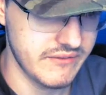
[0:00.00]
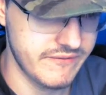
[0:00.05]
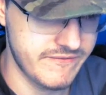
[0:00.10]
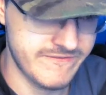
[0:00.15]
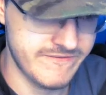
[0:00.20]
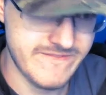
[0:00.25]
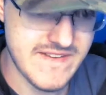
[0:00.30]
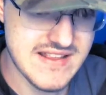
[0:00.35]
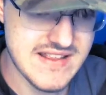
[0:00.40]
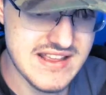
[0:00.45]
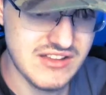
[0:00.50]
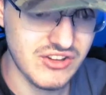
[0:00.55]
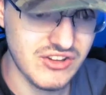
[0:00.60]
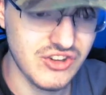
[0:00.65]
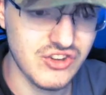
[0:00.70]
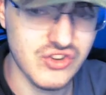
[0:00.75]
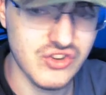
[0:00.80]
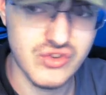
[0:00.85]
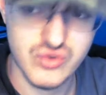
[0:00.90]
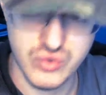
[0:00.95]
fifty
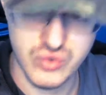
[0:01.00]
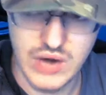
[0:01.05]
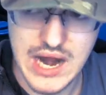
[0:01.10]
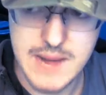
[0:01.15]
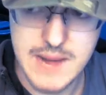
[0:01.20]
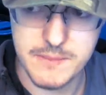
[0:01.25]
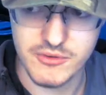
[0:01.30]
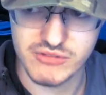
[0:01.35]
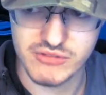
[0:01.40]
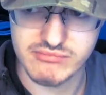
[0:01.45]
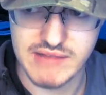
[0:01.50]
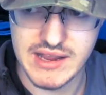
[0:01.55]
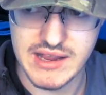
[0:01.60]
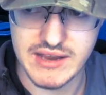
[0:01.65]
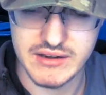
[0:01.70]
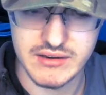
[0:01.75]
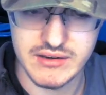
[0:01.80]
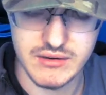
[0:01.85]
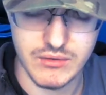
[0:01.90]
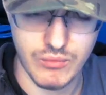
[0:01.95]
subscribers,
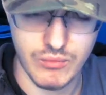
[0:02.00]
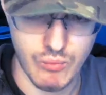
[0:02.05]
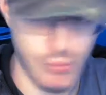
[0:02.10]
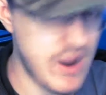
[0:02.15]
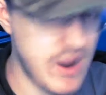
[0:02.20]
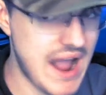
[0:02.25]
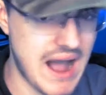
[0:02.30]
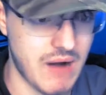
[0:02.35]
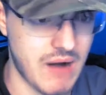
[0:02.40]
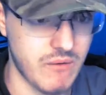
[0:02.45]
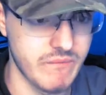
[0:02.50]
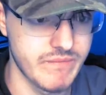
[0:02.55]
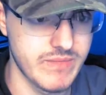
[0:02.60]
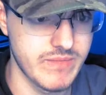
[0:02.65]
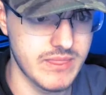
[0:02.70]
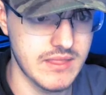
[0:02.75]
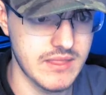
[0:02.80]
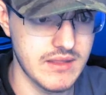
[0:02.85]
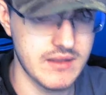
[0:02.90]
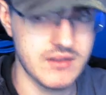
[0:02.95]
man. Wow.
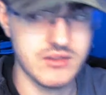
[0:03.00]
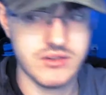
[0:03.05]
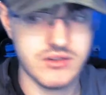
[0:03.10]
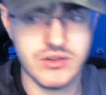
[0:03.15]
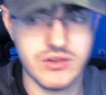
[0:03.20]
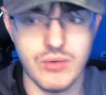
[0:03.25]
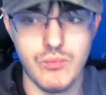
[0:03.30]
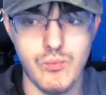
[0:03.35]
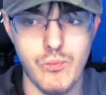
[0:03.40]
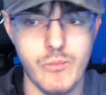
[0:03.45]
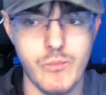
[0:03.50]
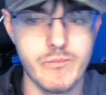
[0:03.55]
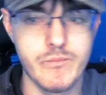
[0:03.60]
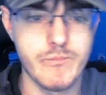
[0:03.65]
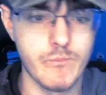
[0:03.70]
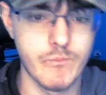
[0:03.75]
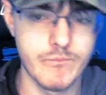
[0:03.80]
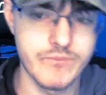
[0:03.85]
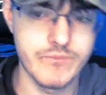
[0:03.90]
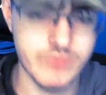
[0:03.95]
To
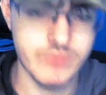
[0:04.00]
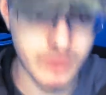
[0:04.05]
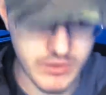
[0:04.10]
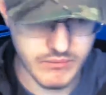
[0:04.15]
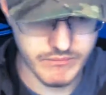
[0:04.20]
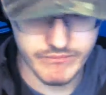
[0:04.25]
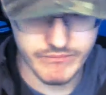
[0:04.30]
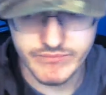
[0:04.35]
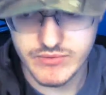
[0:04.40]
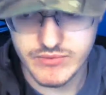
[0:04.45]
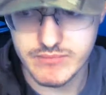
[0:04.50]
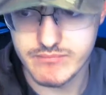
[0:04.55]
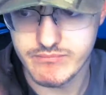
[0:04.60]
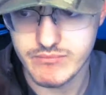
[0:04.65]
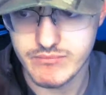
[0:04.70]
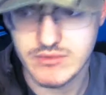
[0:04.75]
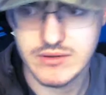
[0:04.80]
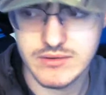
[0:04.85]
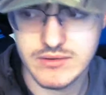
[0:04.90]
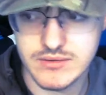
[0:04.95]
to to,
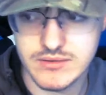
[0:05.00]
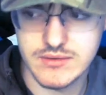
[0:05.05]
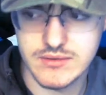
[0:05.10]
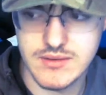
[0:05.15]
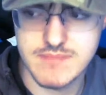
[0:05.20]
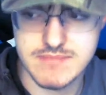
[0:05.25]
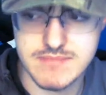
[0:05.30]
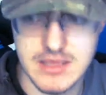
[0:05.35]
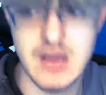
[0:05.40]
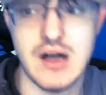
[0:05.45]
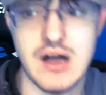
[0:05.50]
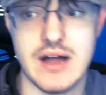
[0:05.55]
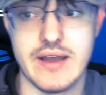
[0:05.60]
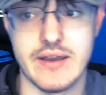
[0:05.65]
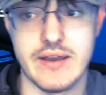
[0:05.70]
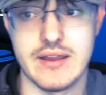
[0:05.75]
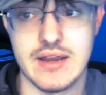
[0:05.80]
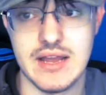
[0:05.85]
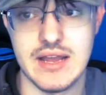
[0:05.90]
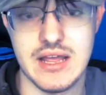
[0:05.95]
to beyond,
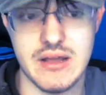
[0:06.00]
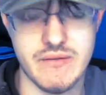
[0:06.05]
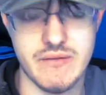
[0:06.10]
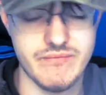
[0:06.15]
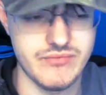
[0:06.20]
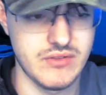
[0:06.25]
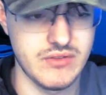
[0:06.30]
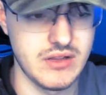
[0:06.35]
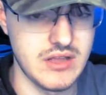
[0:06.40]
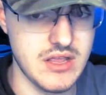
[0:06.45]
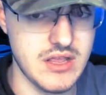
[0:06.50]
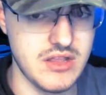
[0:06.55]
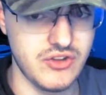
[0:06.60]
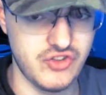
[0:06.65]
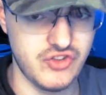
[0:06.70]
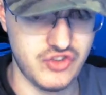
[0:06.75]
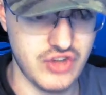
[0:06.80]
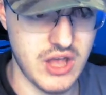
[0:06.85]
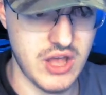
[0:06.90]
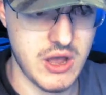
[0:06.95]
you know?
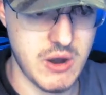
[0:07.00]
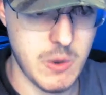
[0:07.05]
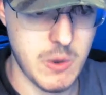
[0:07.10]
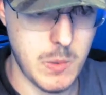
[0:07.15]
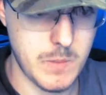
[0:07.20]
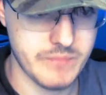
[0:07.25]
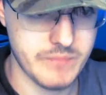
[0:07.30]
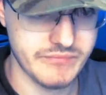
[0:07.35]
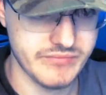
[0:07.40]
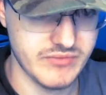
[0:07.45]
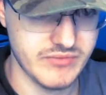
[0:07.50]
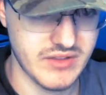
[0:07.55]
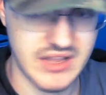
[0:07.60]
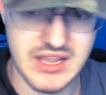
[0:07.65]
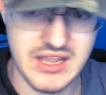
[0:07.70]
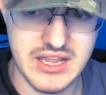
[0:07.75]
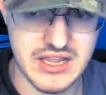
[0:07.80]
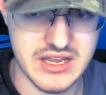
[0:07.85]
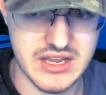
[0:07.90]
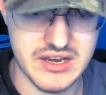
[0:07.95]
So
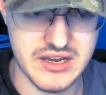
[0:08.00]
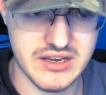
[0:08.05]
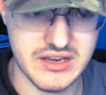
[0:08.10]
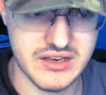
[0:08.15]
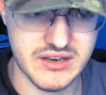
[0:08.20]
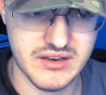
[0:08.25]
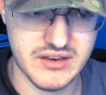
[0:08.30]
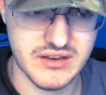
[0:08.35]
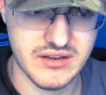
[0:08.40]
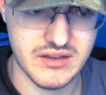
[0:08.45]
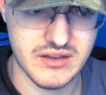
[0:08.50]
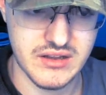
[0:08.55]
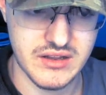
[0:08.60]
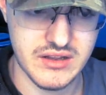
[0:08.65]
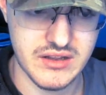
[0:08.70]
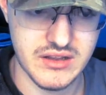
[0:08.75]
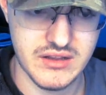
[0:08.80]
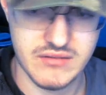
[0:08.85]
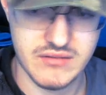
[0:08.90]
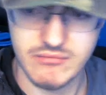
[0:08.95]
and
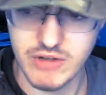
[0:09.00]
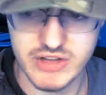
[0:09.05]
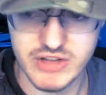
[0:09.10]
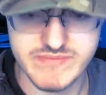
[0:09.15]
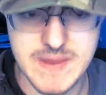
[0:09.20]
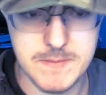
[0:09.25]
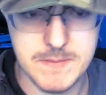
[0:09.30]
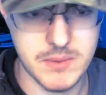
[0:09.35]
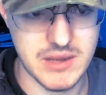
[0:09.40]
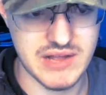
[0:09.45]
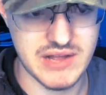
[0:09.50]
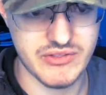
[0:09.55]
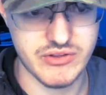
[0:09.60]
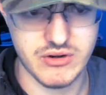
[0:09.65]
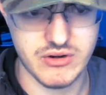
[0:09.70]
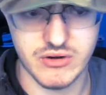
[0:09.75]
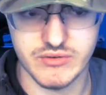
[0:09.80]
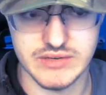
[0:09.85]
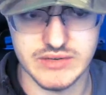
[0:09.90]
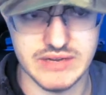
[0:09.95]
most people have
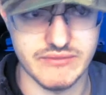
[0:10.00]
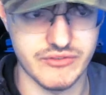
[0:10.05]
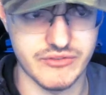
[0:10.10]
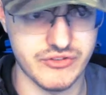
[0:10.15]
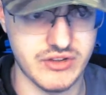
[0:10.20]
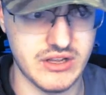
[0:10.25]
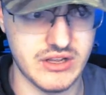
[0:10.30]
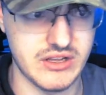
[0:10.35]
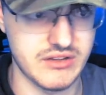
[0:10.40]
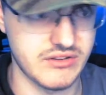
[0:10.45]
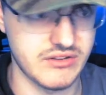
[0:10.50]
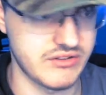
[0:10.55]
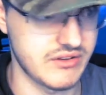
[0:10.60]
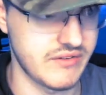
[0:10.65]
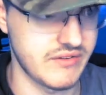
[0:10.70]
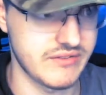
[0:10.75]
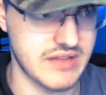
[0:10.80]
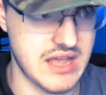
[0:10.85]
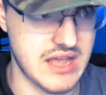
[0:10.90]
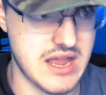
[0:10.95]
their own differences and stuff
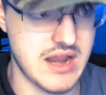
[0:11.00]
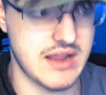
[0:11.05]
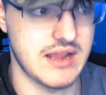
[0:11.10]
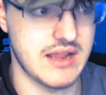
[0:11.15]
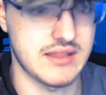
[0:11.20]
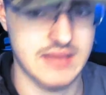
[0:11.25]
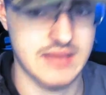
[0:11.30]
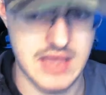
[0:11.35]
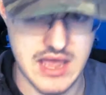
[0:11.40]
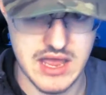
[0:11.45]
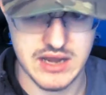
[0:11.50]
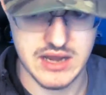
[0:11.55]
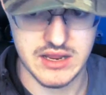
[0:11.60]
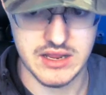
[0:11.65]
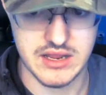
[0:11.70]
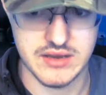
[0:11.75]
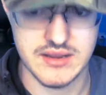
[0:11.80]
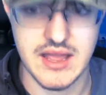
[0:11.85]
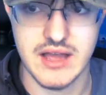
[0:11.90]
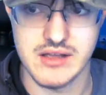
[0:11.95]
like that and I get that
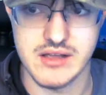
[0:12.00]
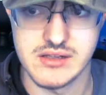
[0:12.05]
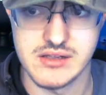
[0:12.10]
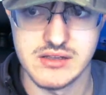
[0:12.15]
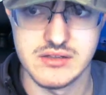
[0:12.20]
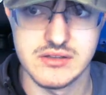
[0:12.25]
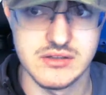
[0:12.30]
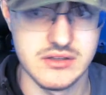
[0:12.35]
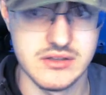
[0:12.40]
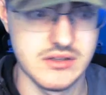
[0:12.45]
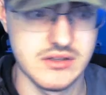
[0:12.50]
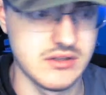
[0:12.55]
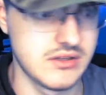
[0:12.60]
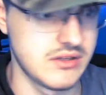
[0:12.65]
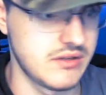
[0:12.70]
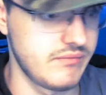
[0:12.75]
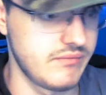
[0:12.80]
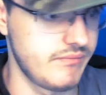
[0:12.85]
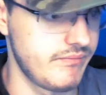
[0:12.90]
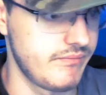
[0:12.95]
and yeah.
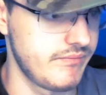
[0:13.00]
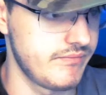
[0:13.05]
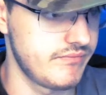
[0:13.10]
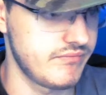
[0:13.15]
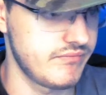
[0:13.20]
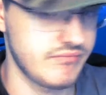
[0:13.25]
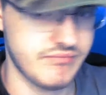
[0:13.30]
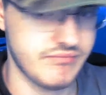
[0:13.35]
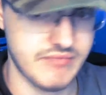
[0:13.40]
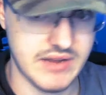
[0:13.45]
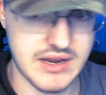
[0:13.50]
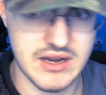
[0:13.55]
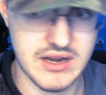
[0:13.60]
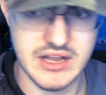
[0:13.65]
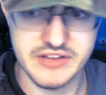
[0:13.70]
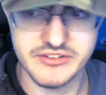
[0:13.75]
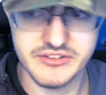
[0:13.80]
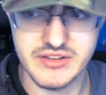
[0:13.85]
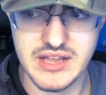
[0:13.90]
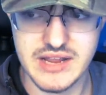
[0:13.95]
And
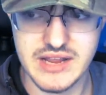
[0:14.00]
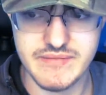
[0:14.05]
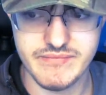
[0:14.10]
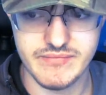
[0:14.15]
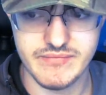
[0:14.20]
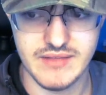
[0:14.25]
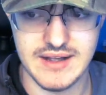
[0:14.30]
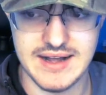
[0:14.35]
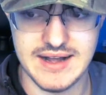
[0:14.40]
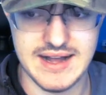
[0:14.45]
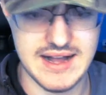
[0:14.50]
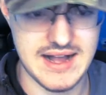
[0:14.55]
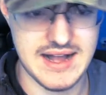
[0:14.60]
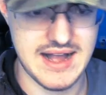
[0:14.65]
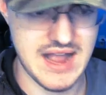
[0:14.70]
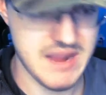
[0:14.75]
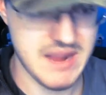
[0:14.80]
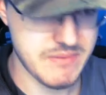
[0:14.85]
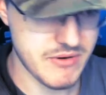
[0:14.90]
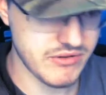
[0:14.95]
honestly,
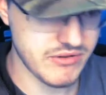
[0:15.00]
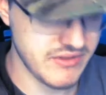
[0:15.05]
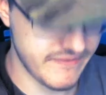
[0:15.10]
I personally